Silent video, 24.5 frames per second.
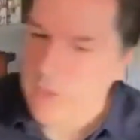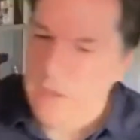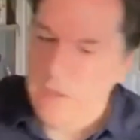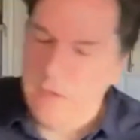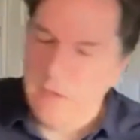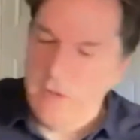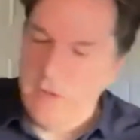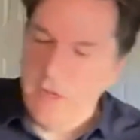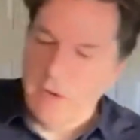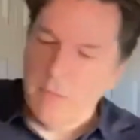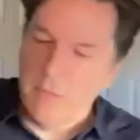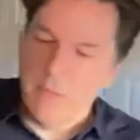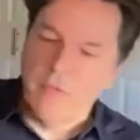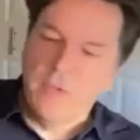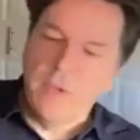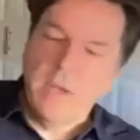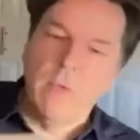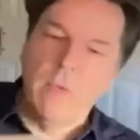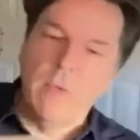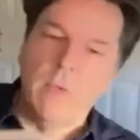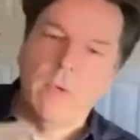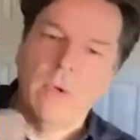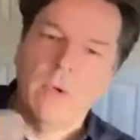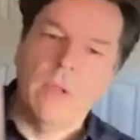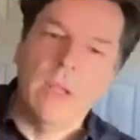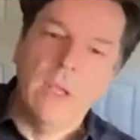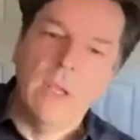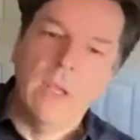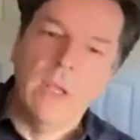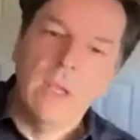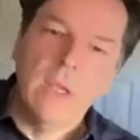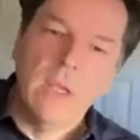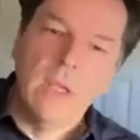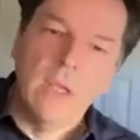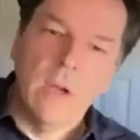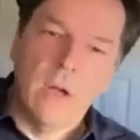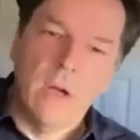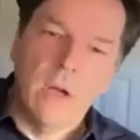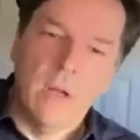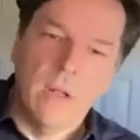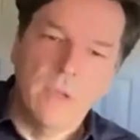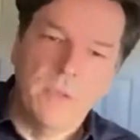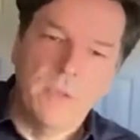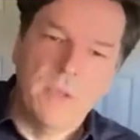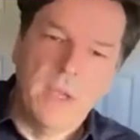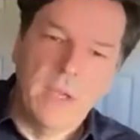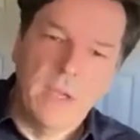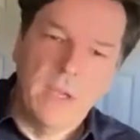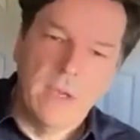It's not a prequel,
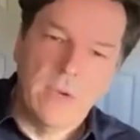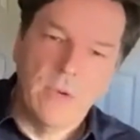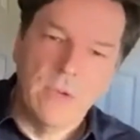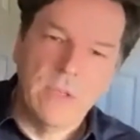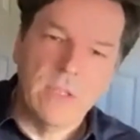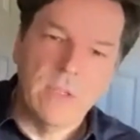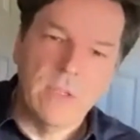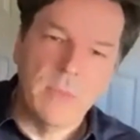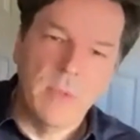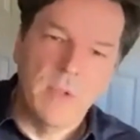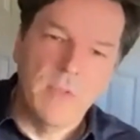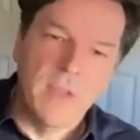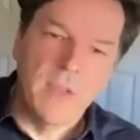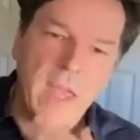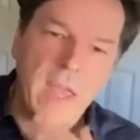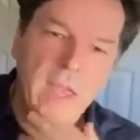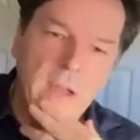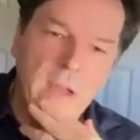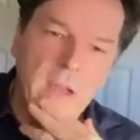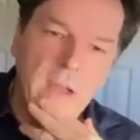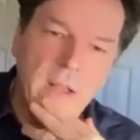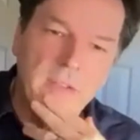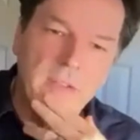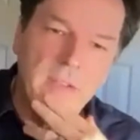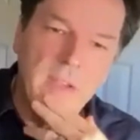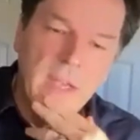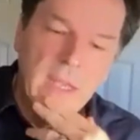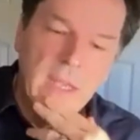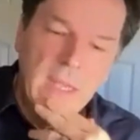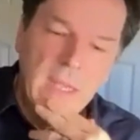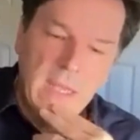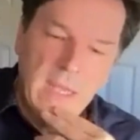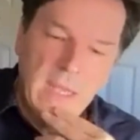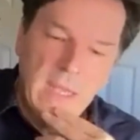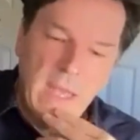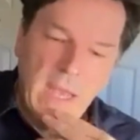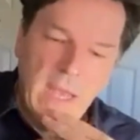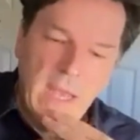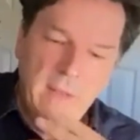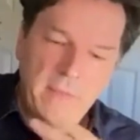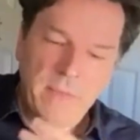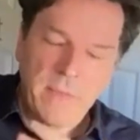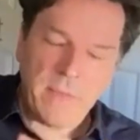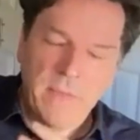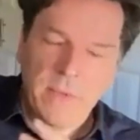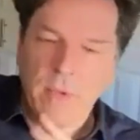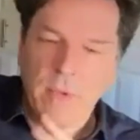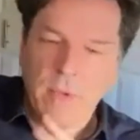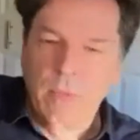called Crucible of Chaos.
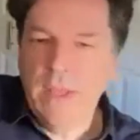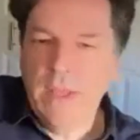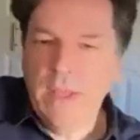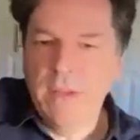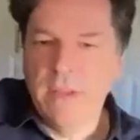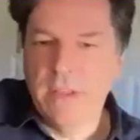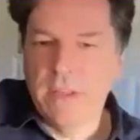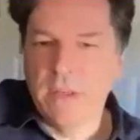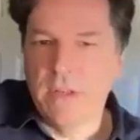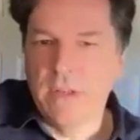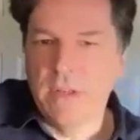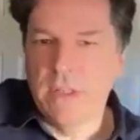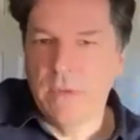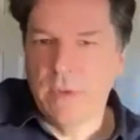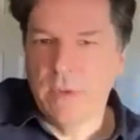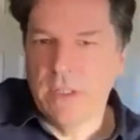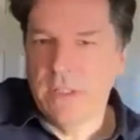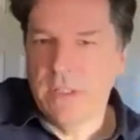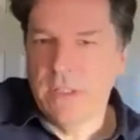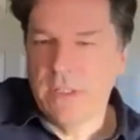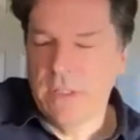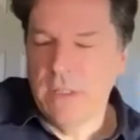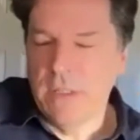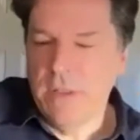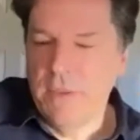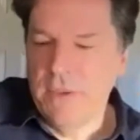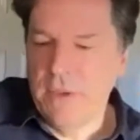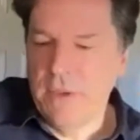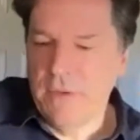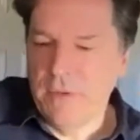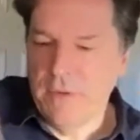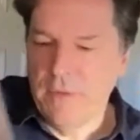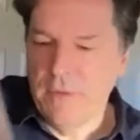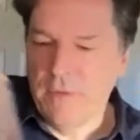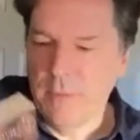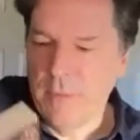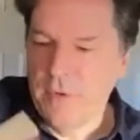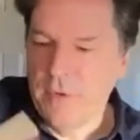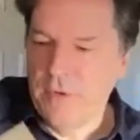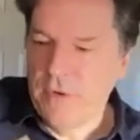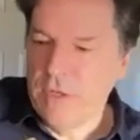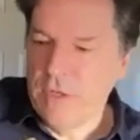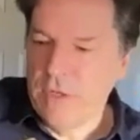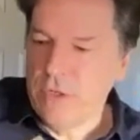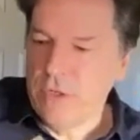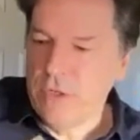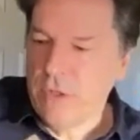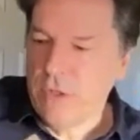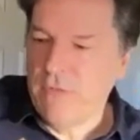And the way this series works, it's a little different from a
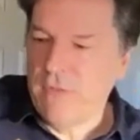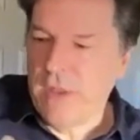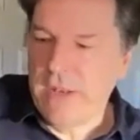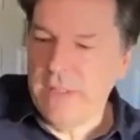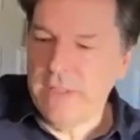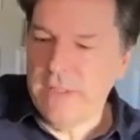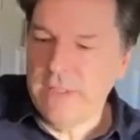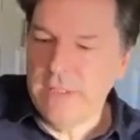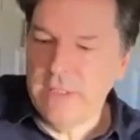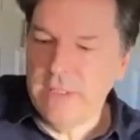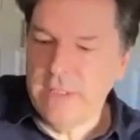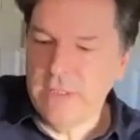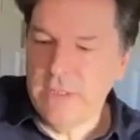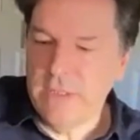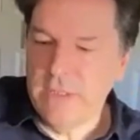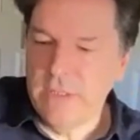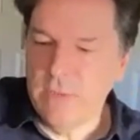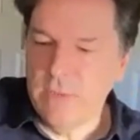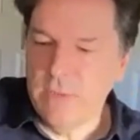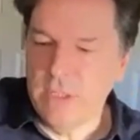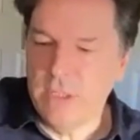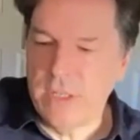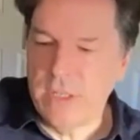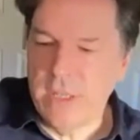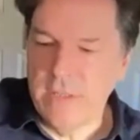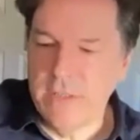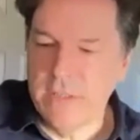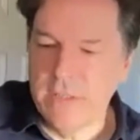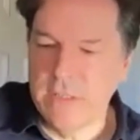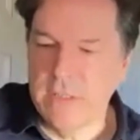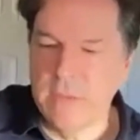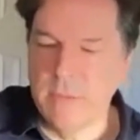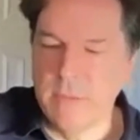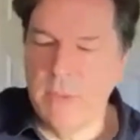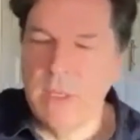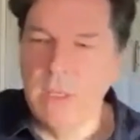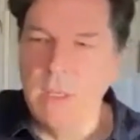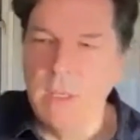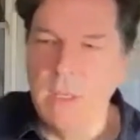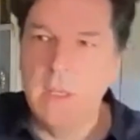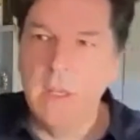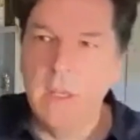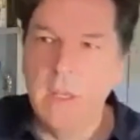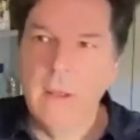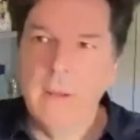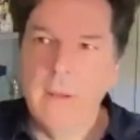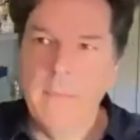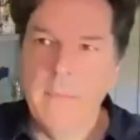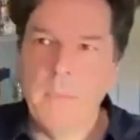traditional fantasy series, which tends to
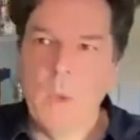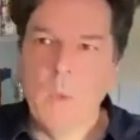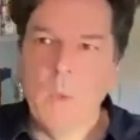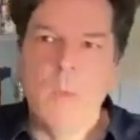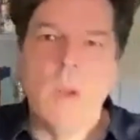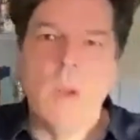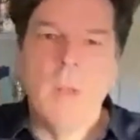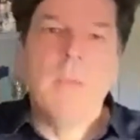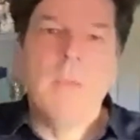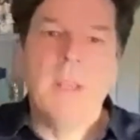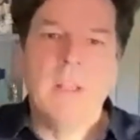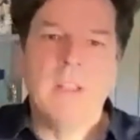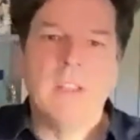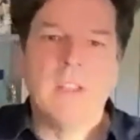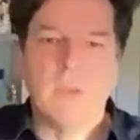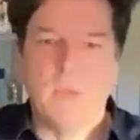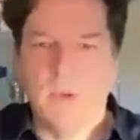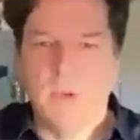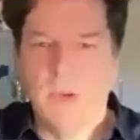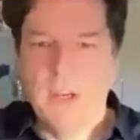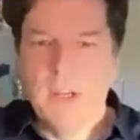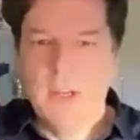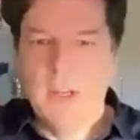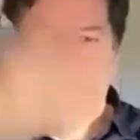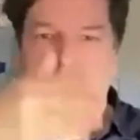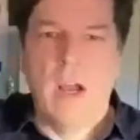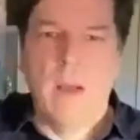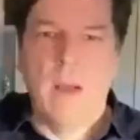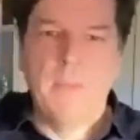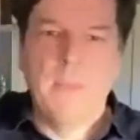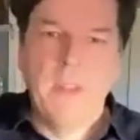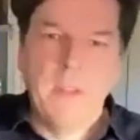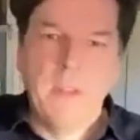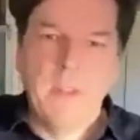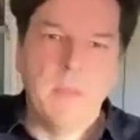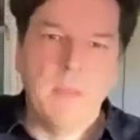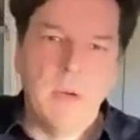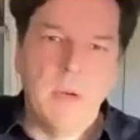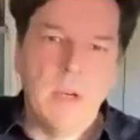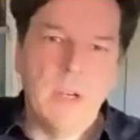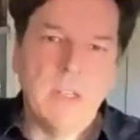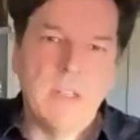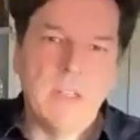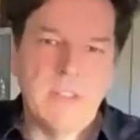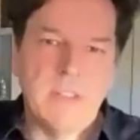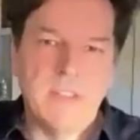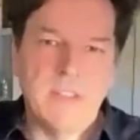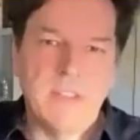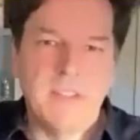be one big story chopped into
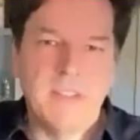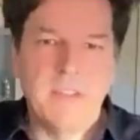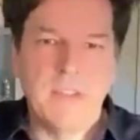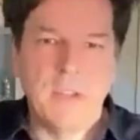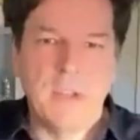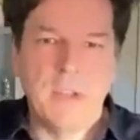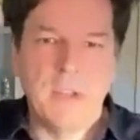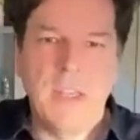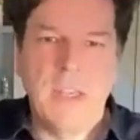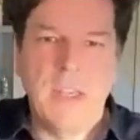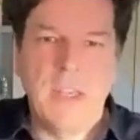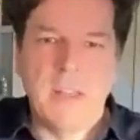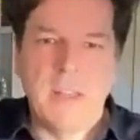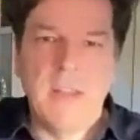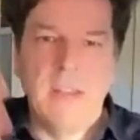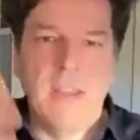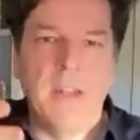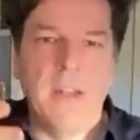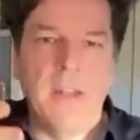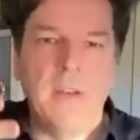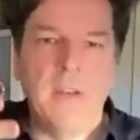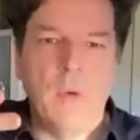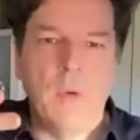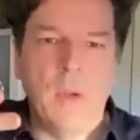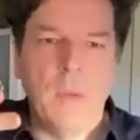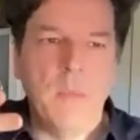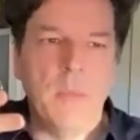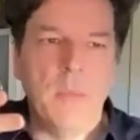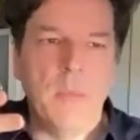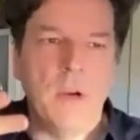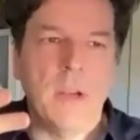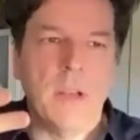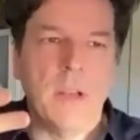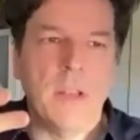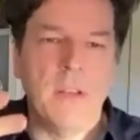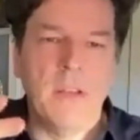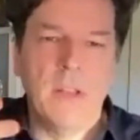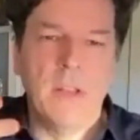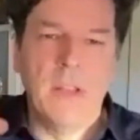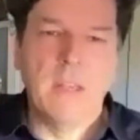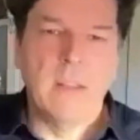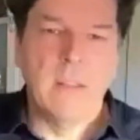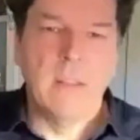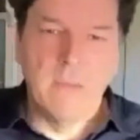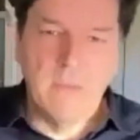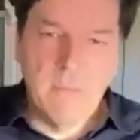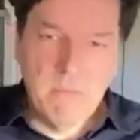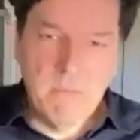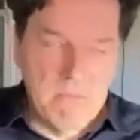books. And so you get to the end of one book and you're like,
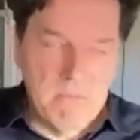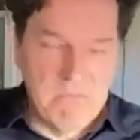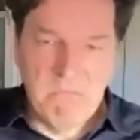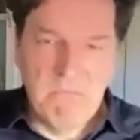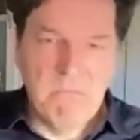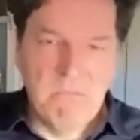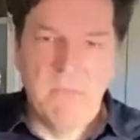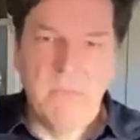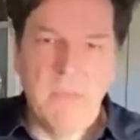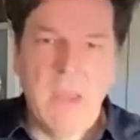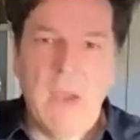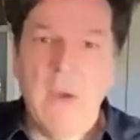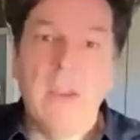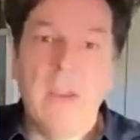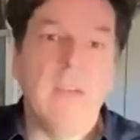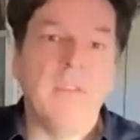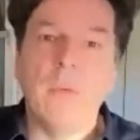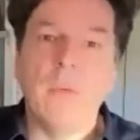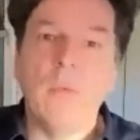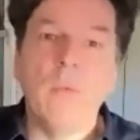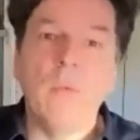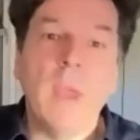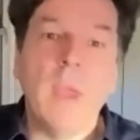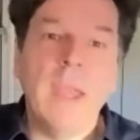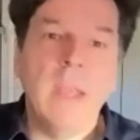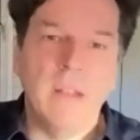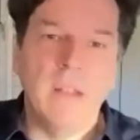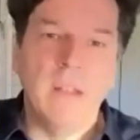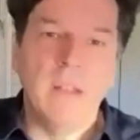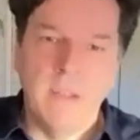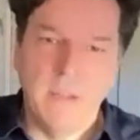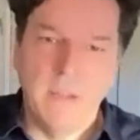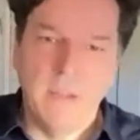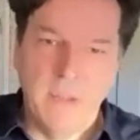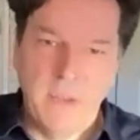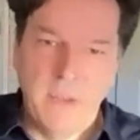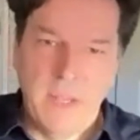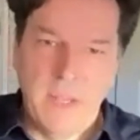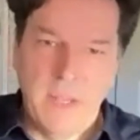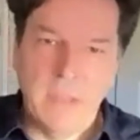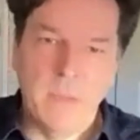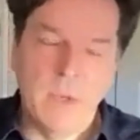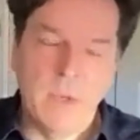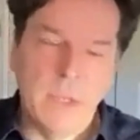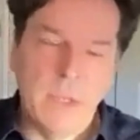now I have to wait until the next book